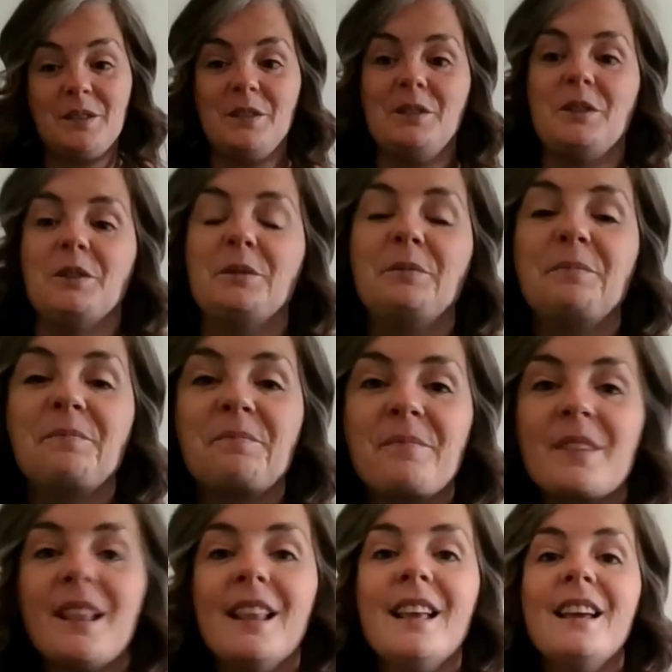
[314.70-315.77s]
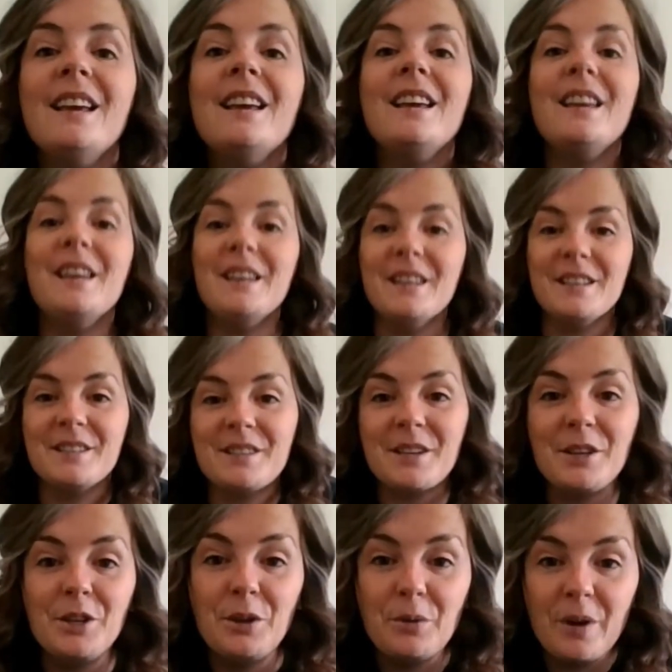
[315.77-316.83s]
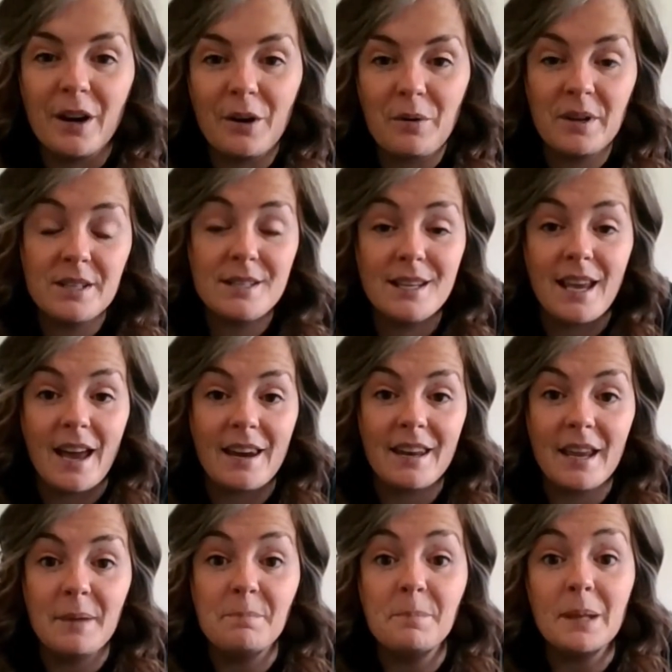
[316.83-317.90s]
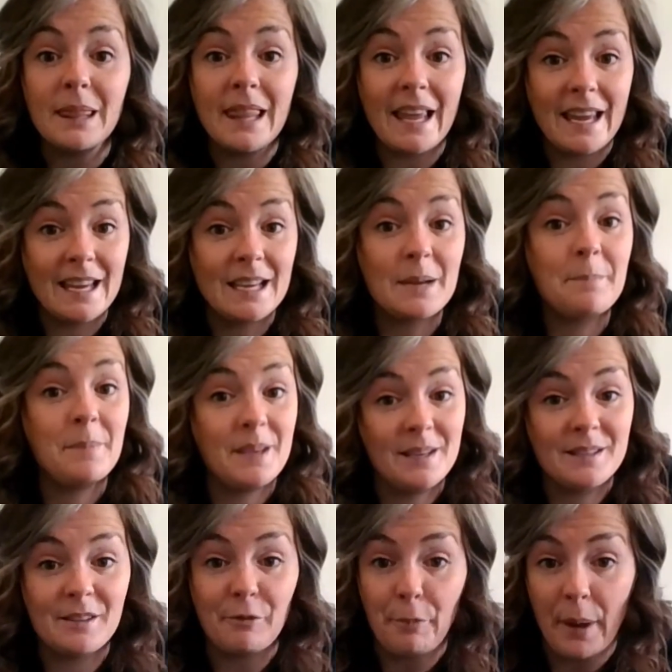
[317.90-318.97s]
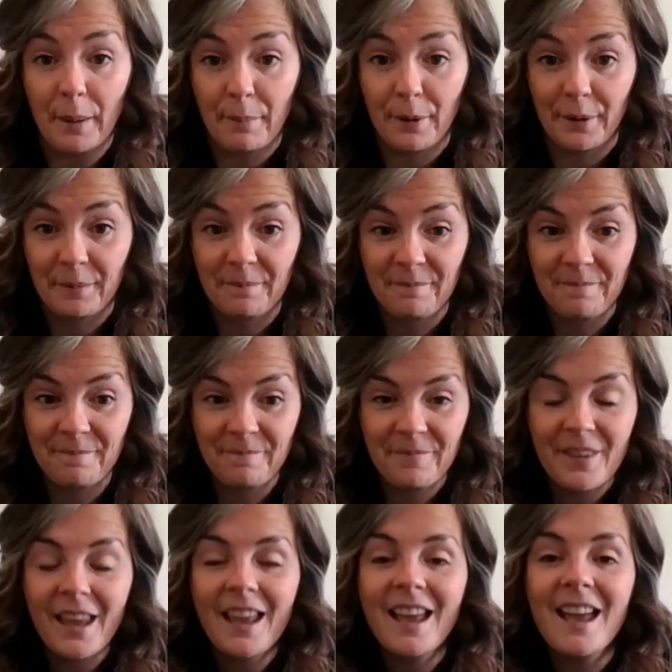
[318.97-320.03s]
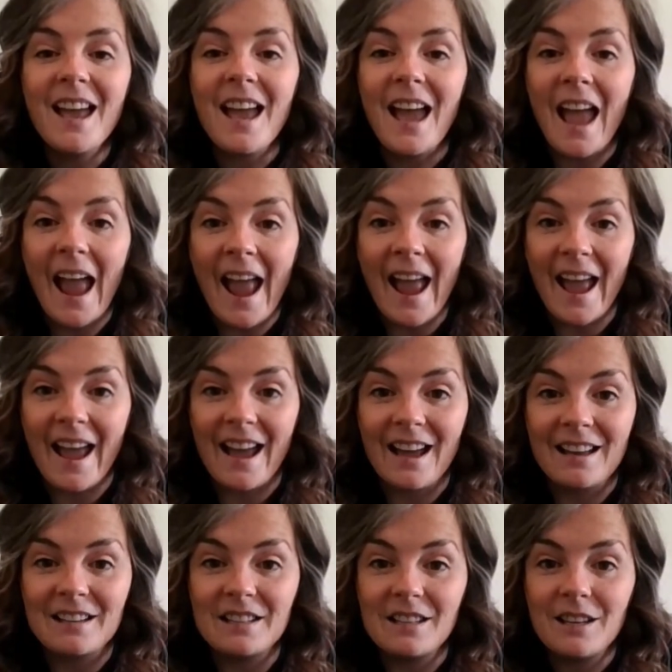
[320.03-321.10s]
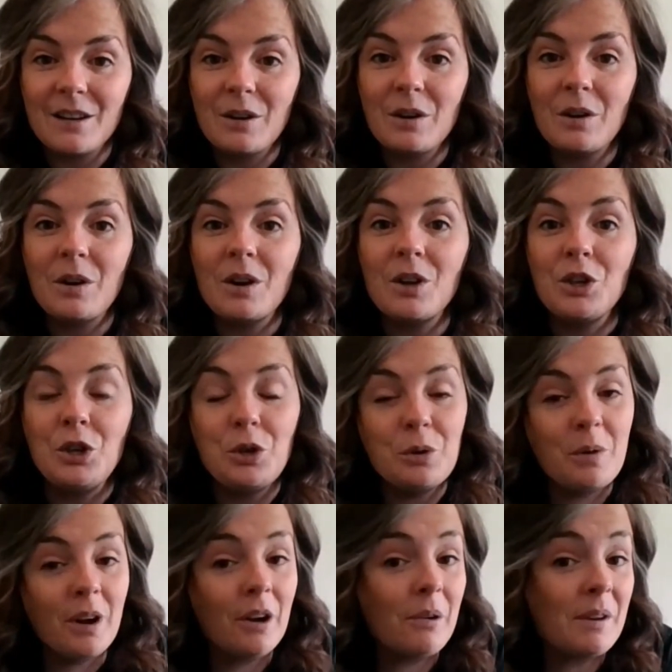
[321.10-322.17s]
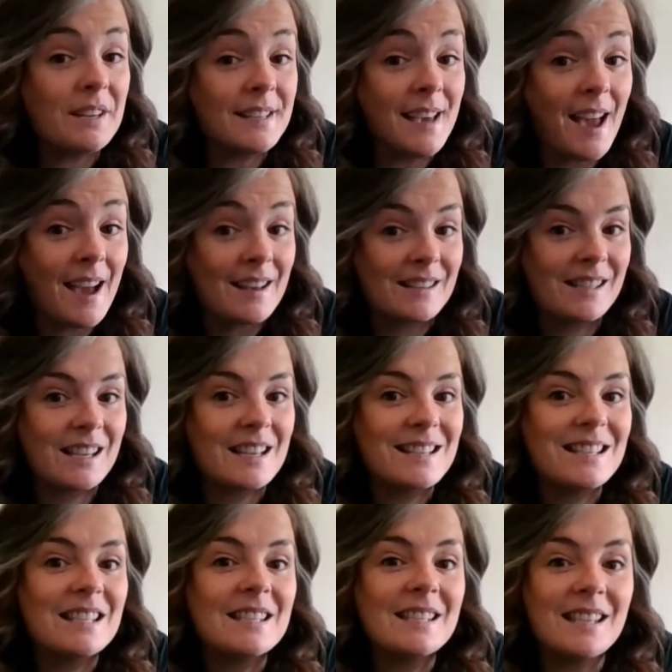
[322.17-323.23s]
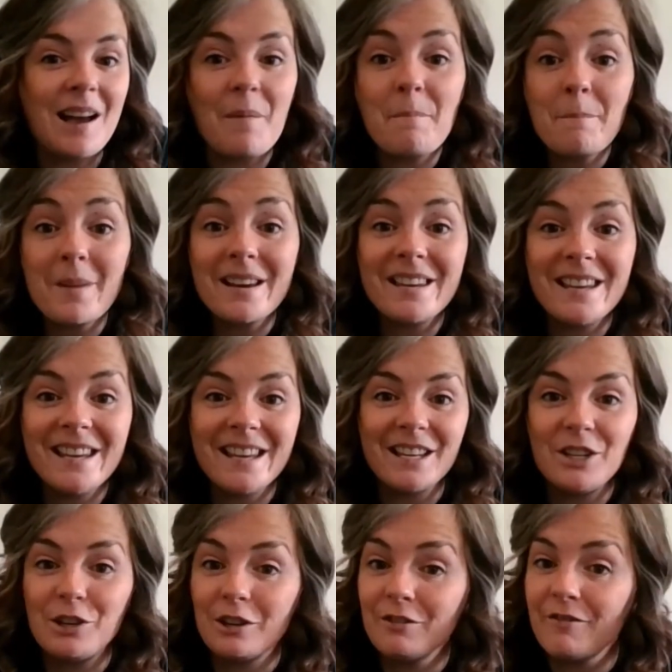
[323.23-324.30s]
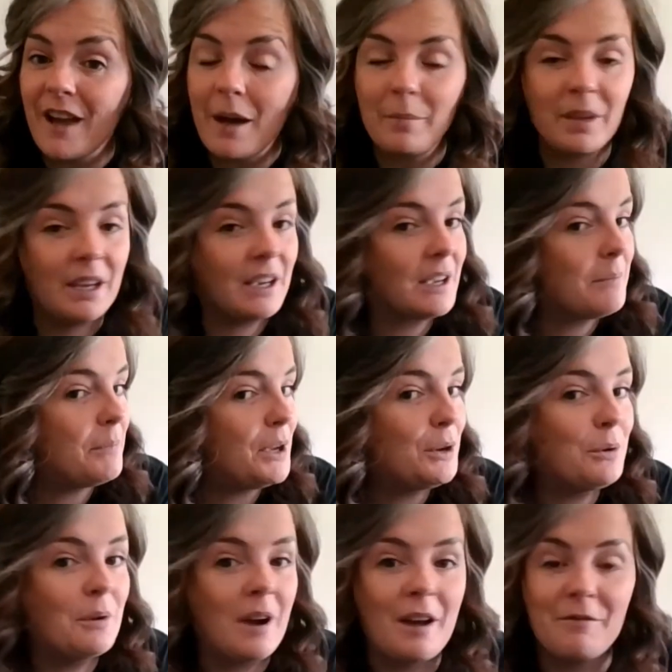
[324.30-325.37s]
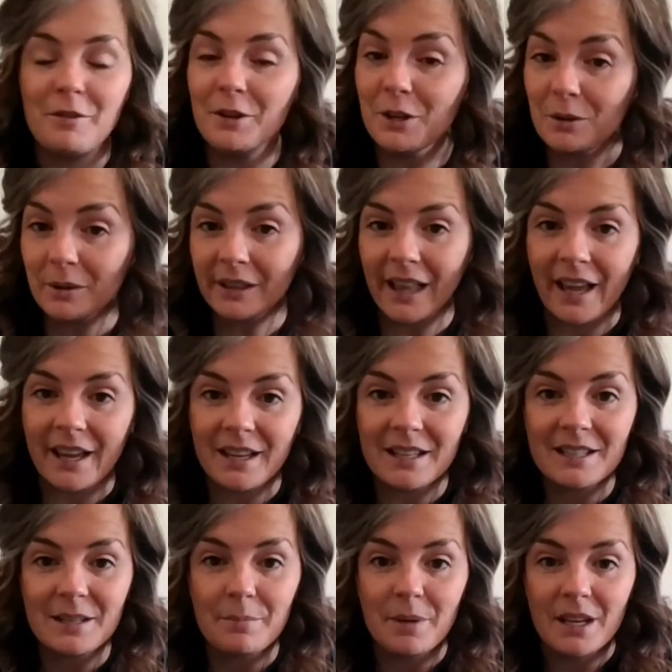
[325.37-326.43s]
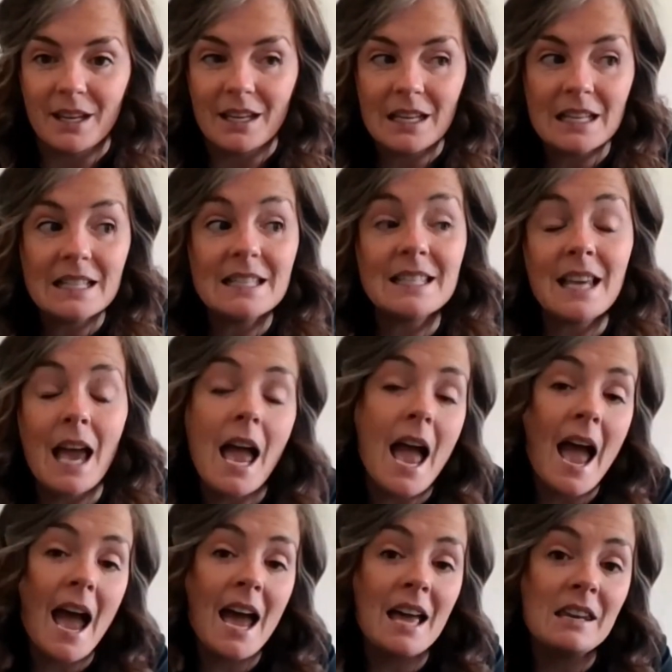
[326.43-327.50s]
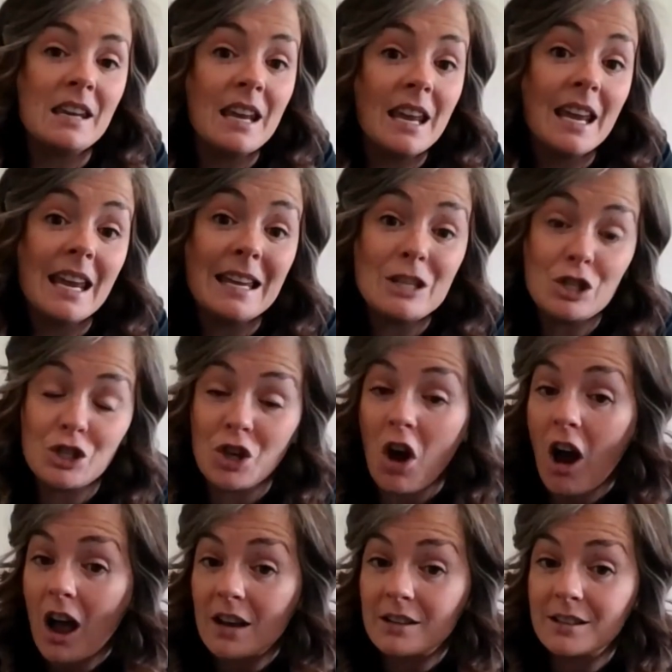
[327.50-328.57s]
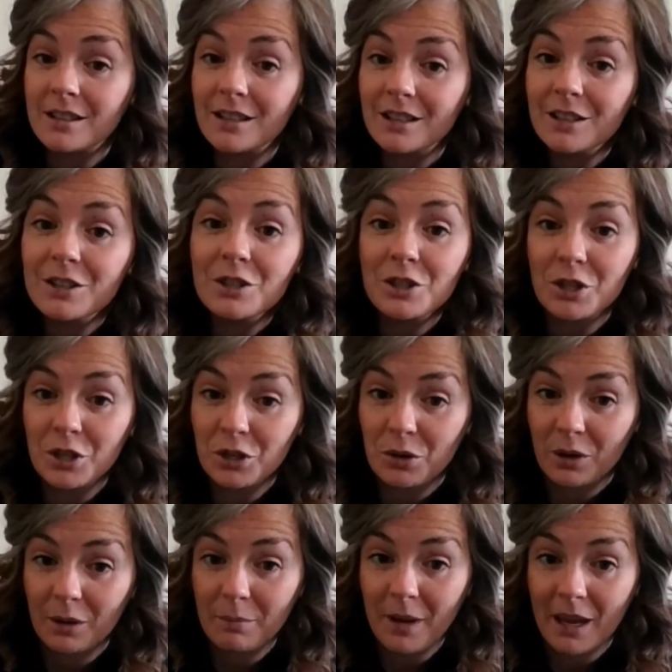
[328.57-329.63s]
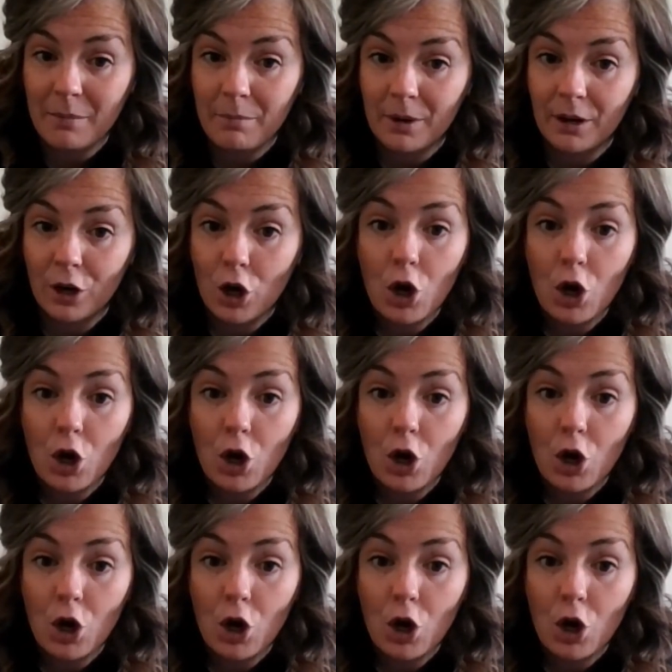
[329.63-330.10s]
do is you are going to get a blank piece of paper. And you are going to ask somebody in your family, it can be whoever you would like it to be, to add a dot to your paper.